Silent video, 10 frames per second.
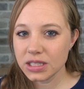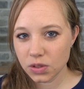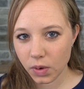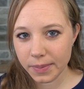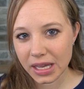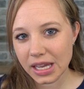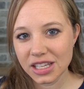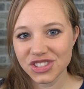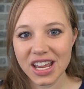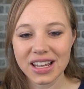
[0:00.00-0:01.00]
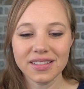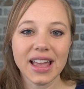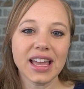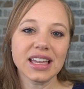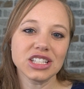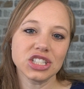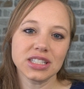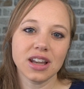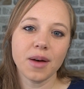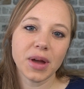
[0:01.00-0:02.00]
swimming in Jenny Lake. It's
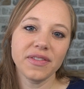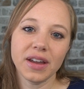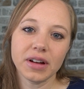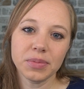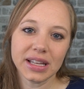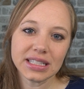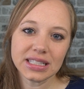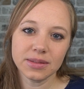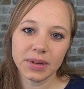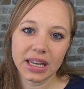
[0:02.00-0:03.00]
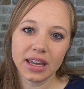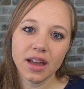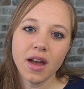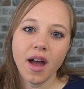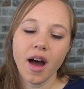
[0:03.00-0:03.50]
just not my favorite place to be